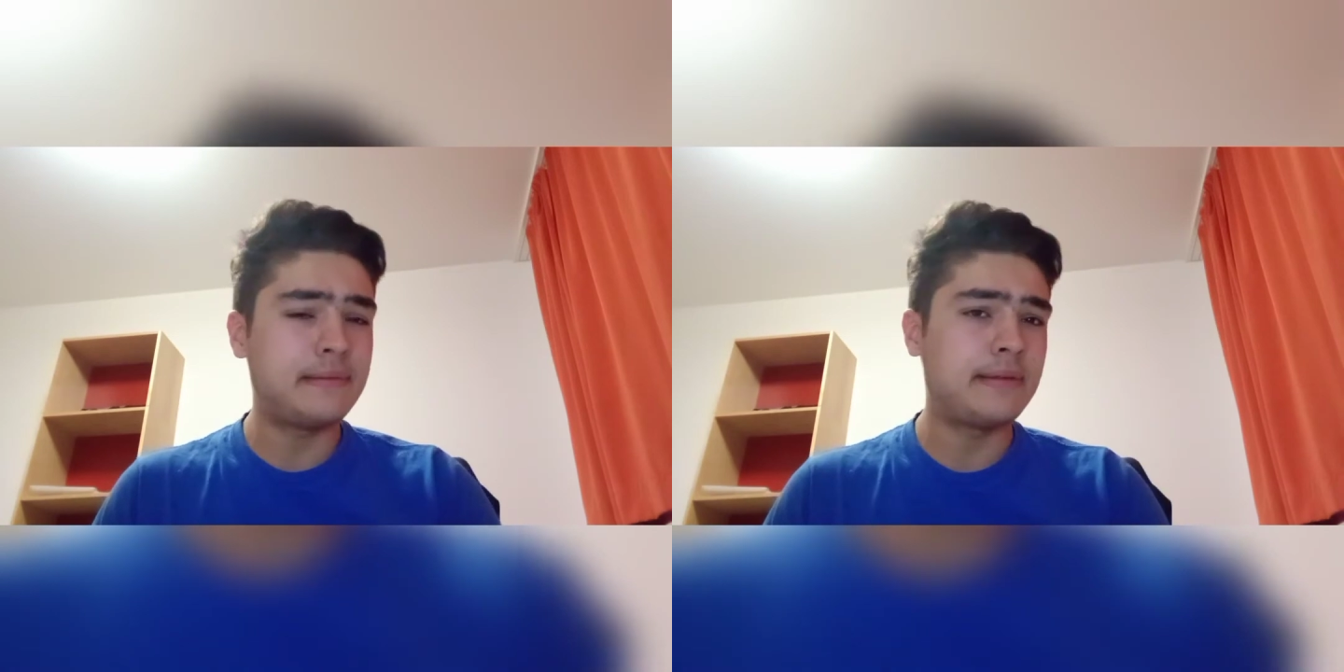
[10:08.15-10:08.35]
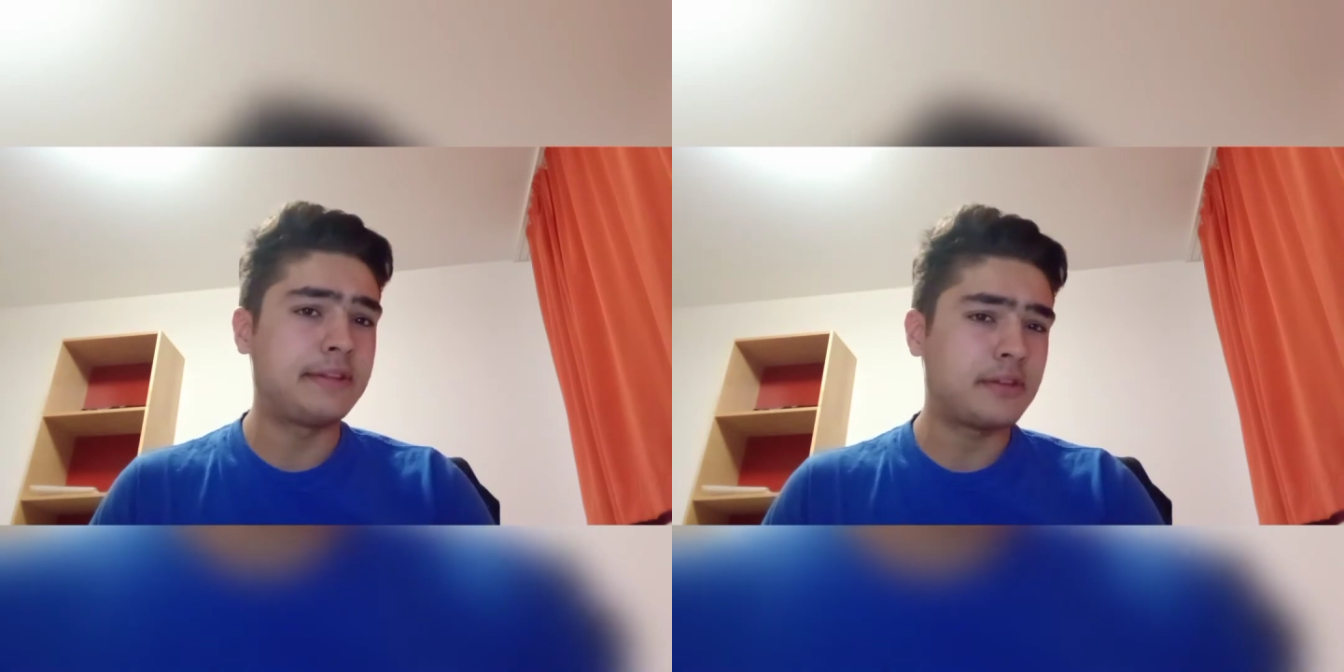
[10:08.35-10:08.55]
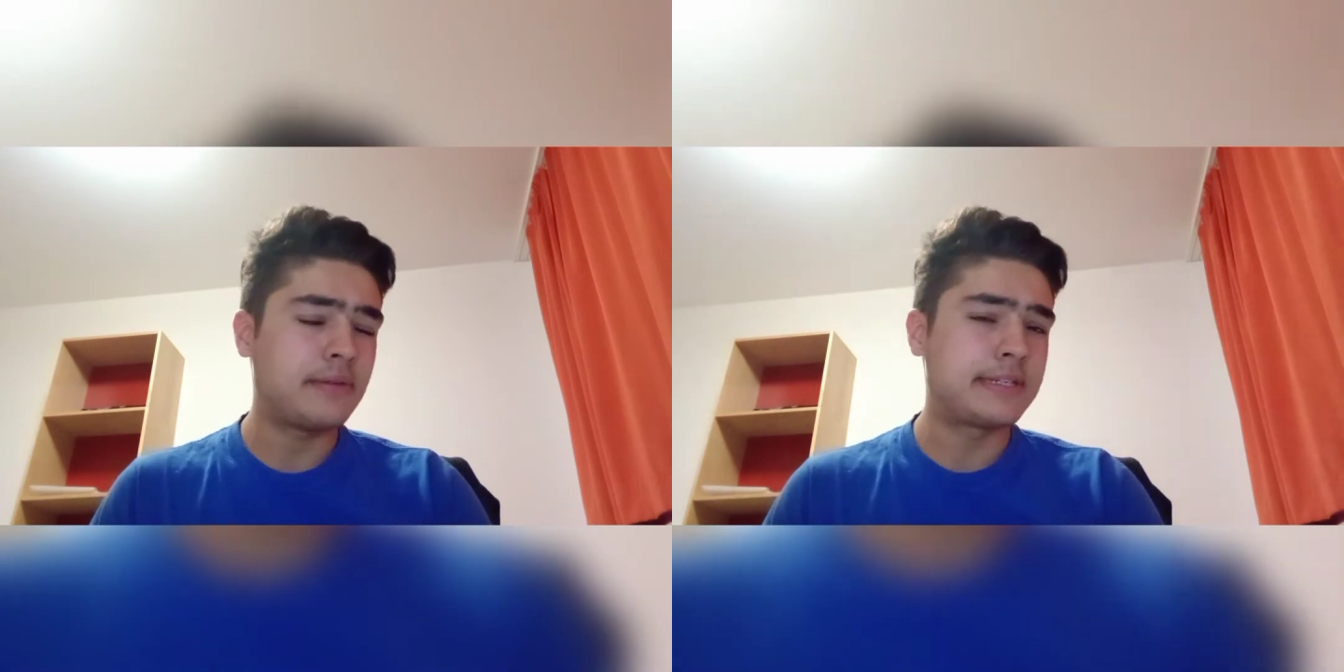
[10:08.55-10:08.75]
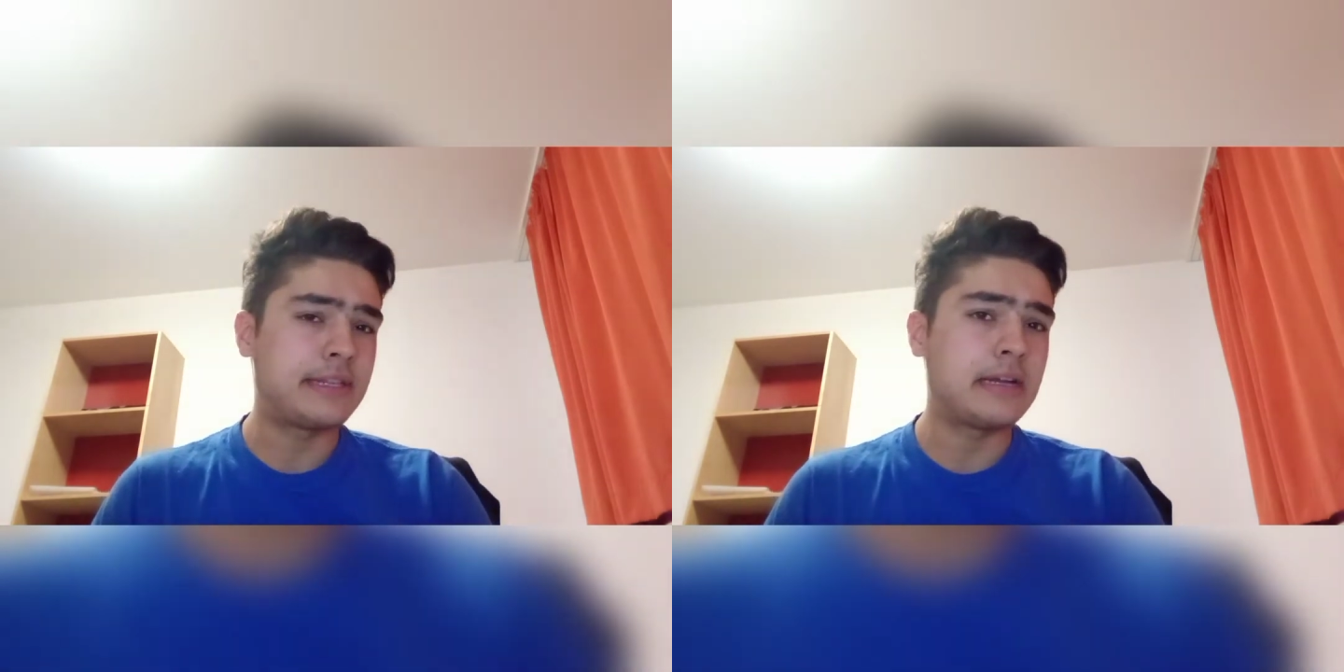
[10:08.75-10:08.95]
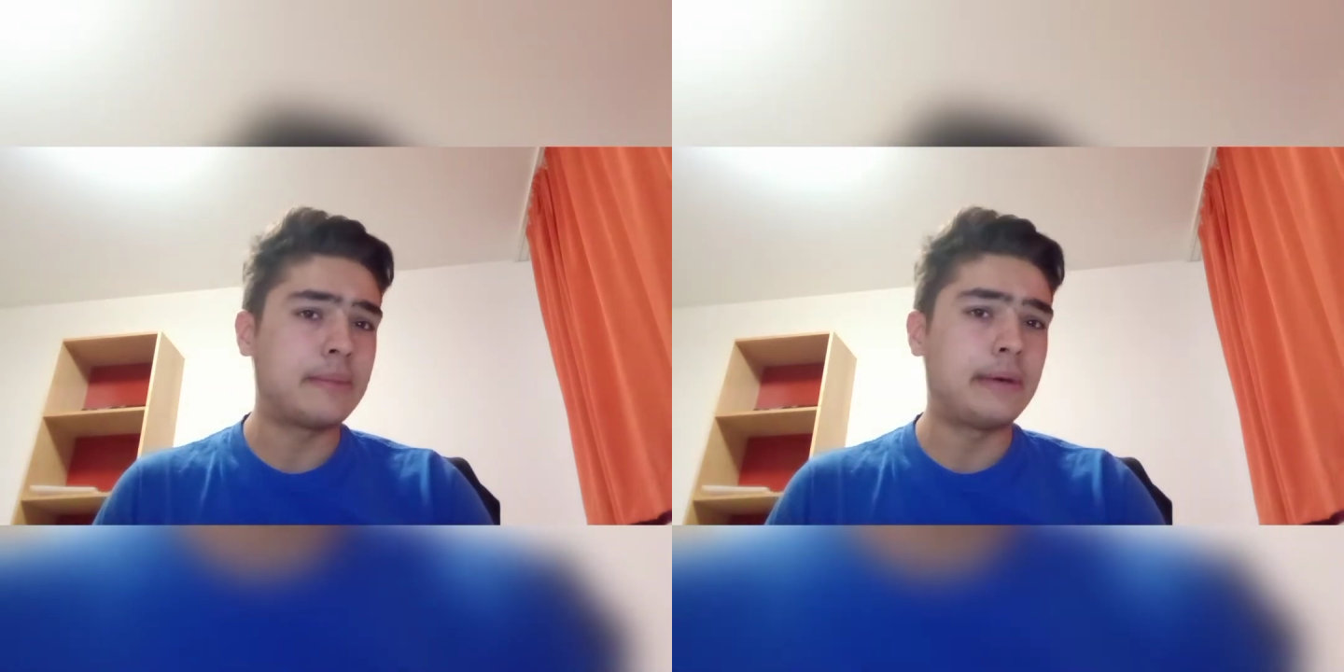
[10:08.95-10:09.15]
very
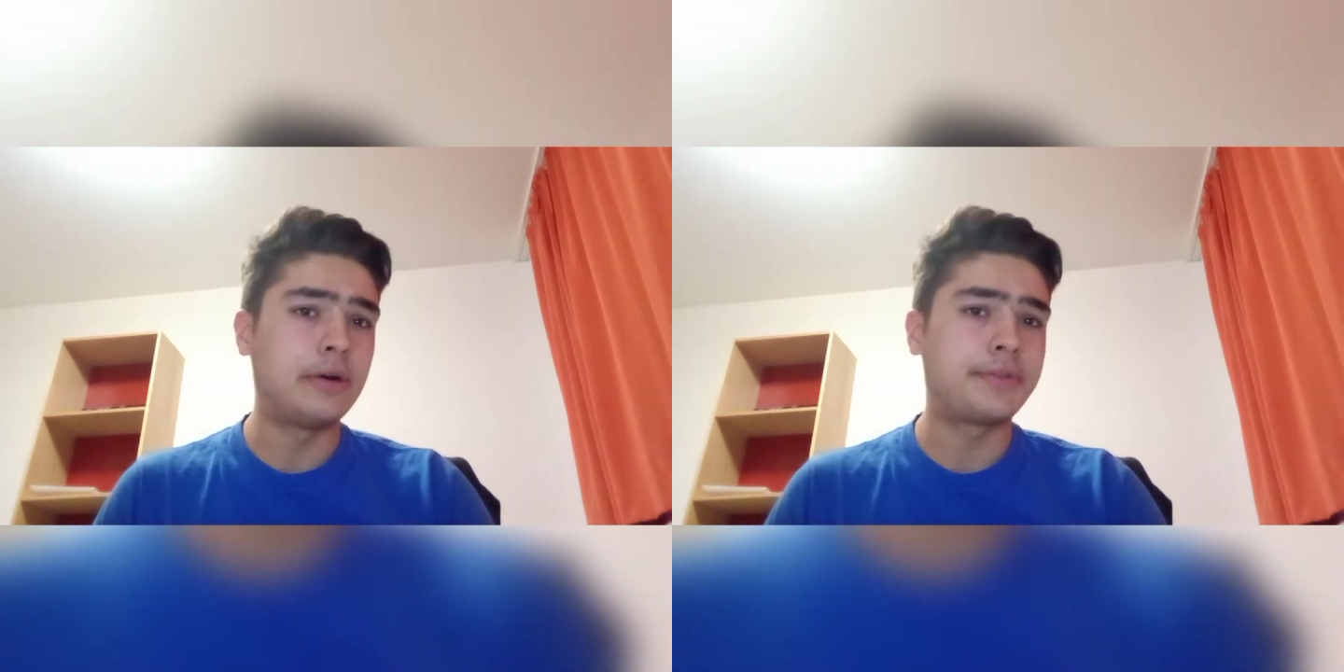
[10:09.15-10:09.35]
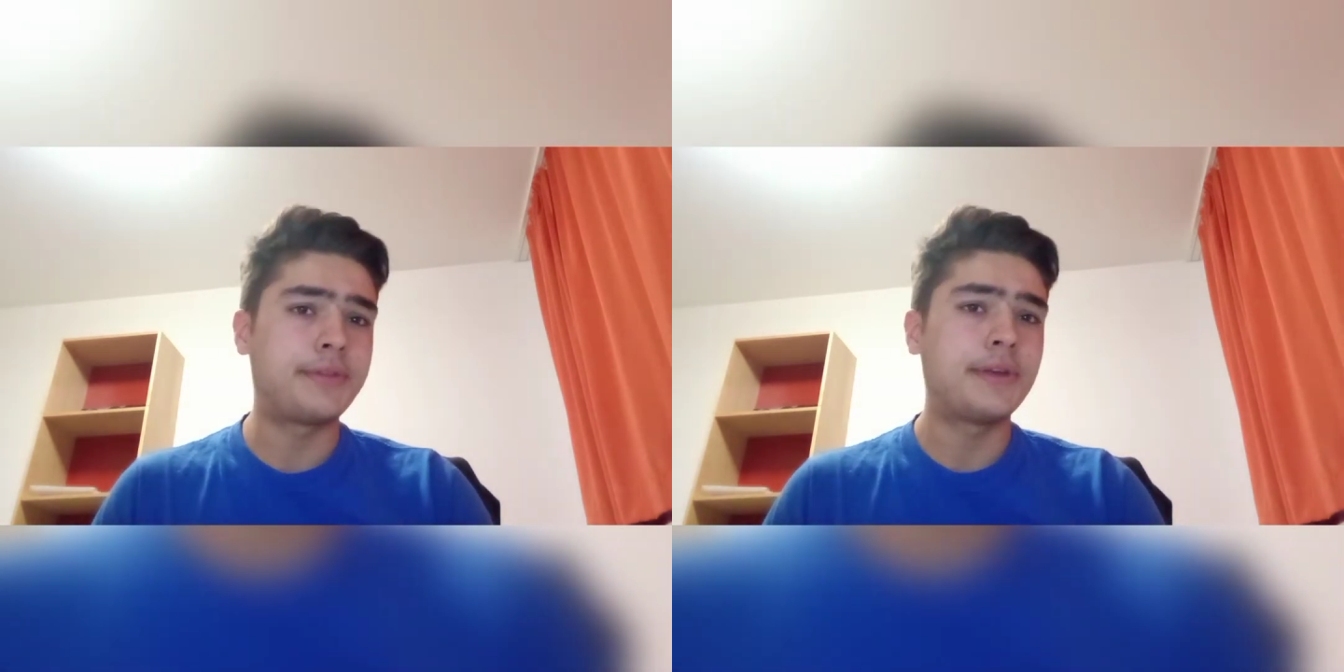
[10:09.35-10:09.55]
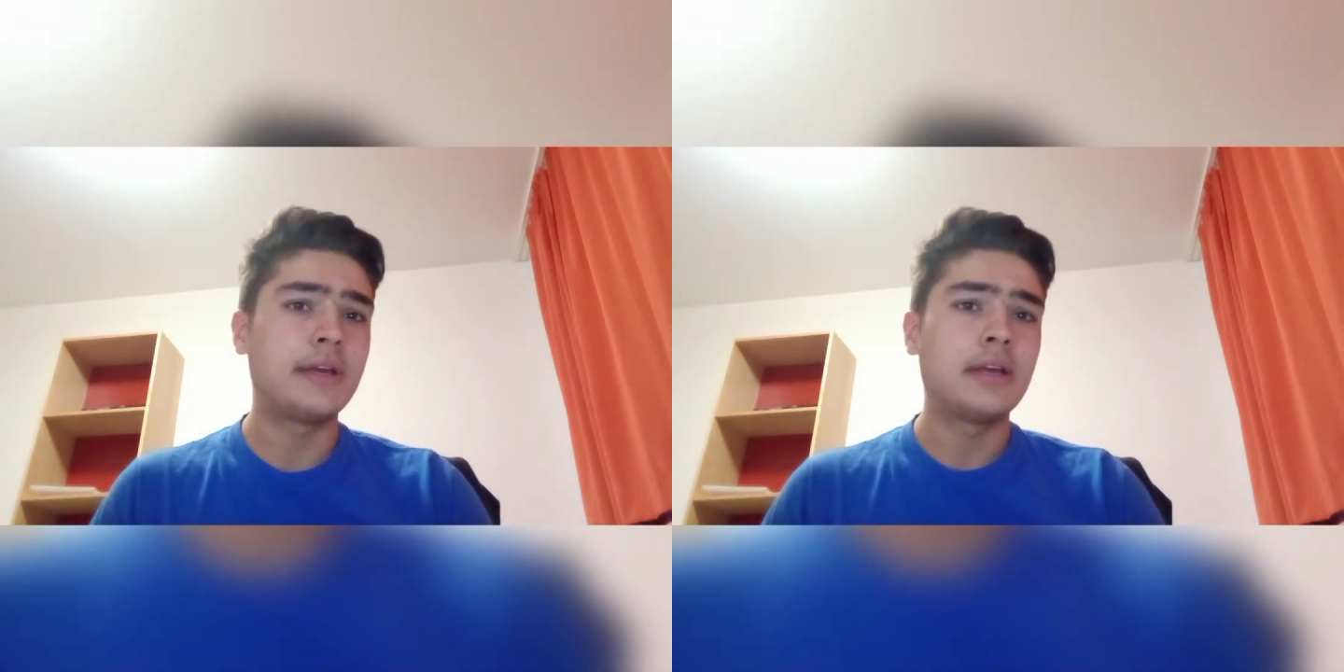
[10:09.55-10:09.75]
interesting about